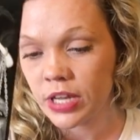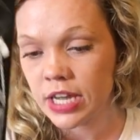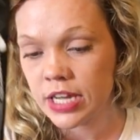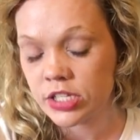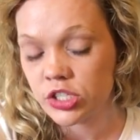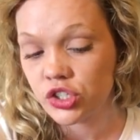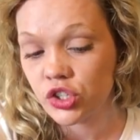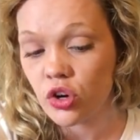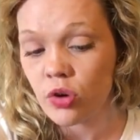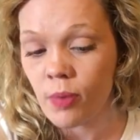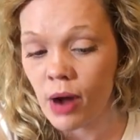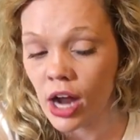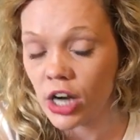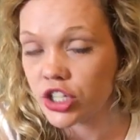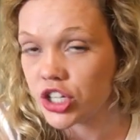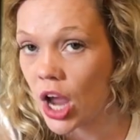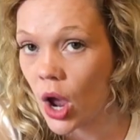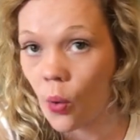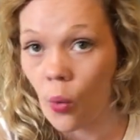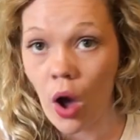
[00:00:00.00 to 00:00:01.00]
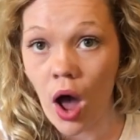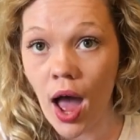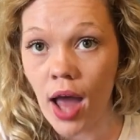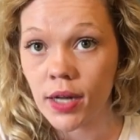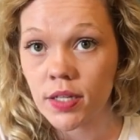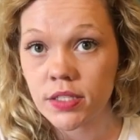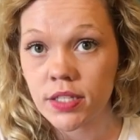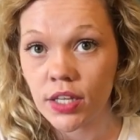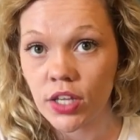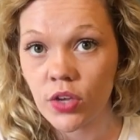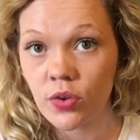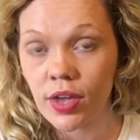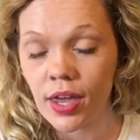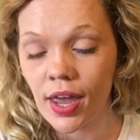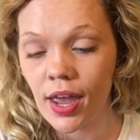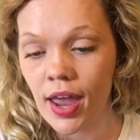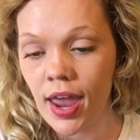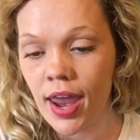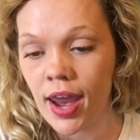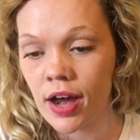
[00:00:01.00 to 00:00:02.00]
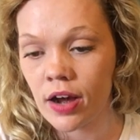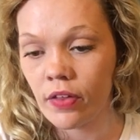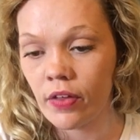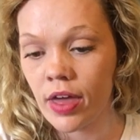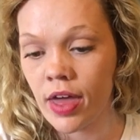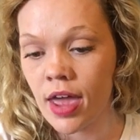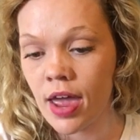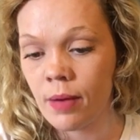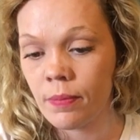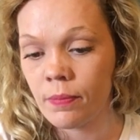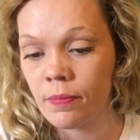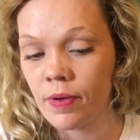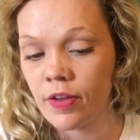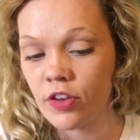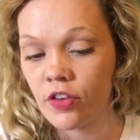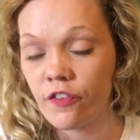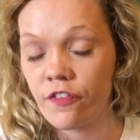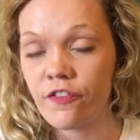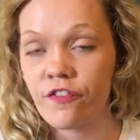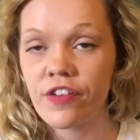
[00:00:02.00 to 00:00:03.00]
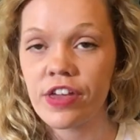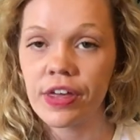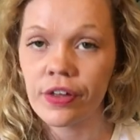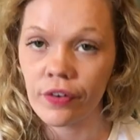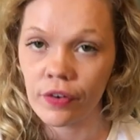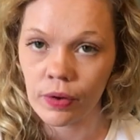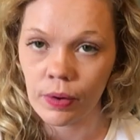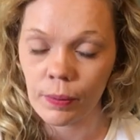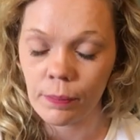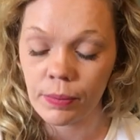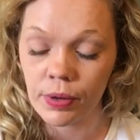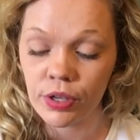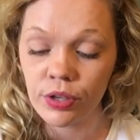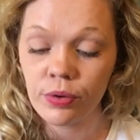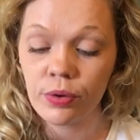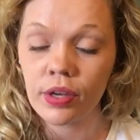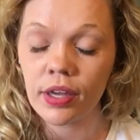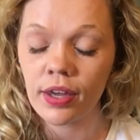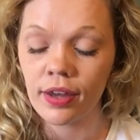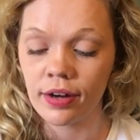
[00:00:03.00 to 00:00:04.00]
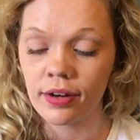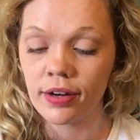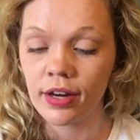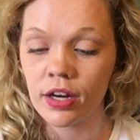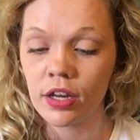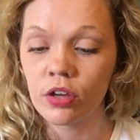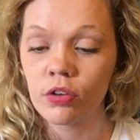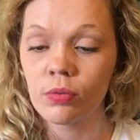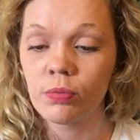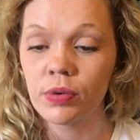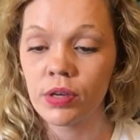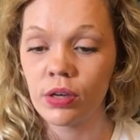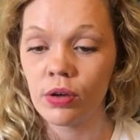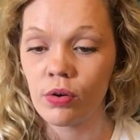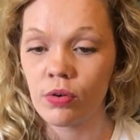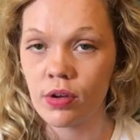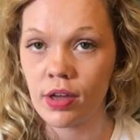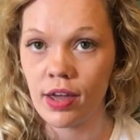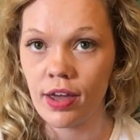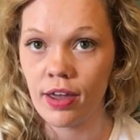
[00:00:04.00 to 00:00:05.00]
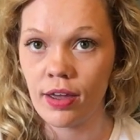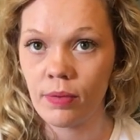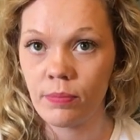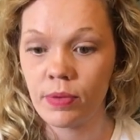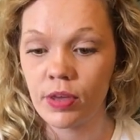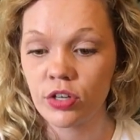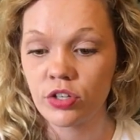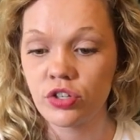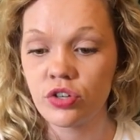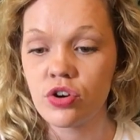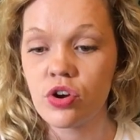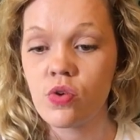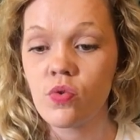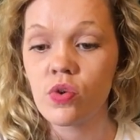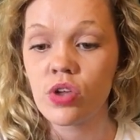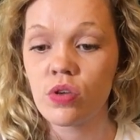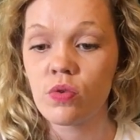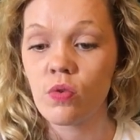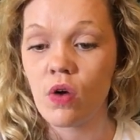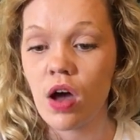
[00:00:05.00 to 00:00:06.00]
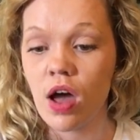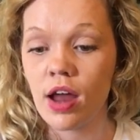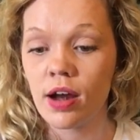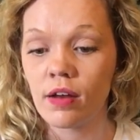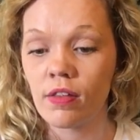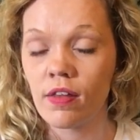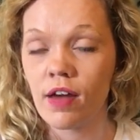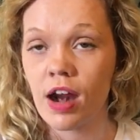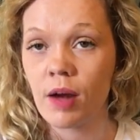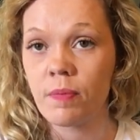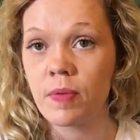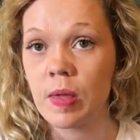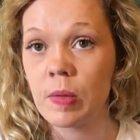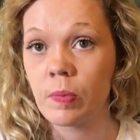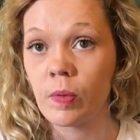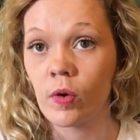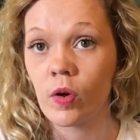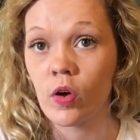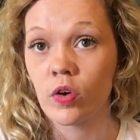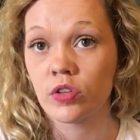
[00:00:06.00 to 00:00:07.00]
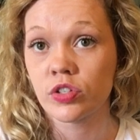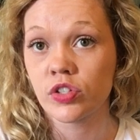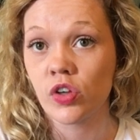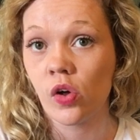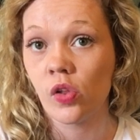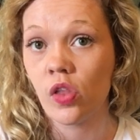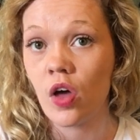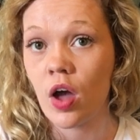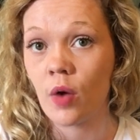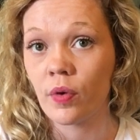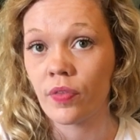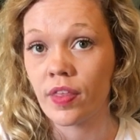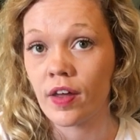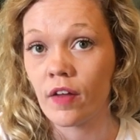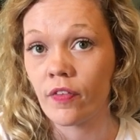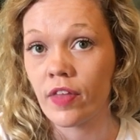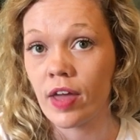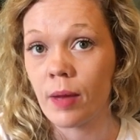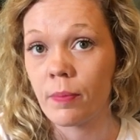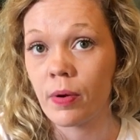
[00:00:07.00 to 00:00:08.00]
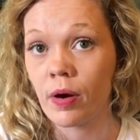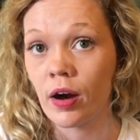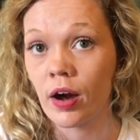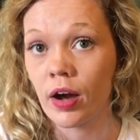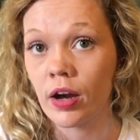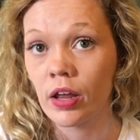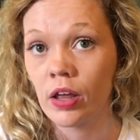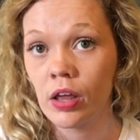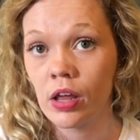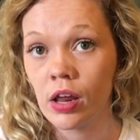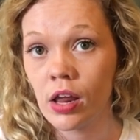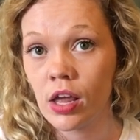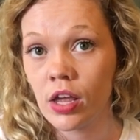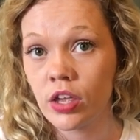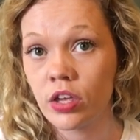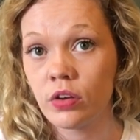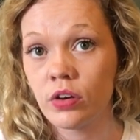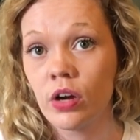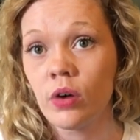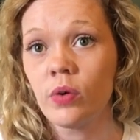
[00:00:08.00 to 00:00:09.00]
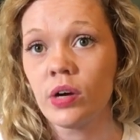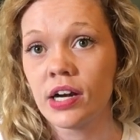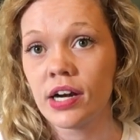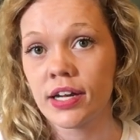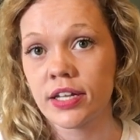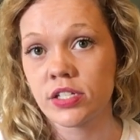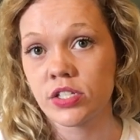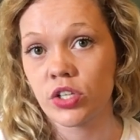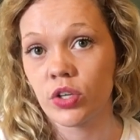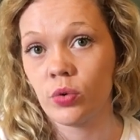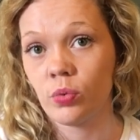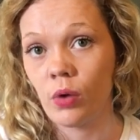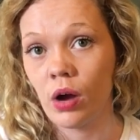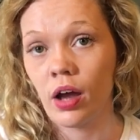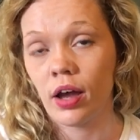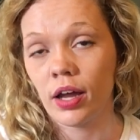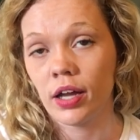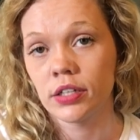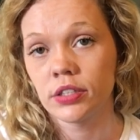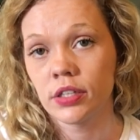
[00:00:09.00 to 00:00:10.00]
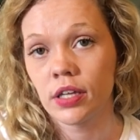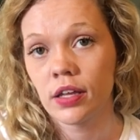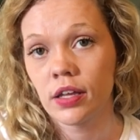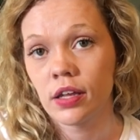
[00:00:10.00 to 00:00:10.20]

it's too much at once. Like, you can't handle it, you feel, but you can, and you'll be okay, because you know what you want, and a lot of people go so long without that part. You know what it is you want,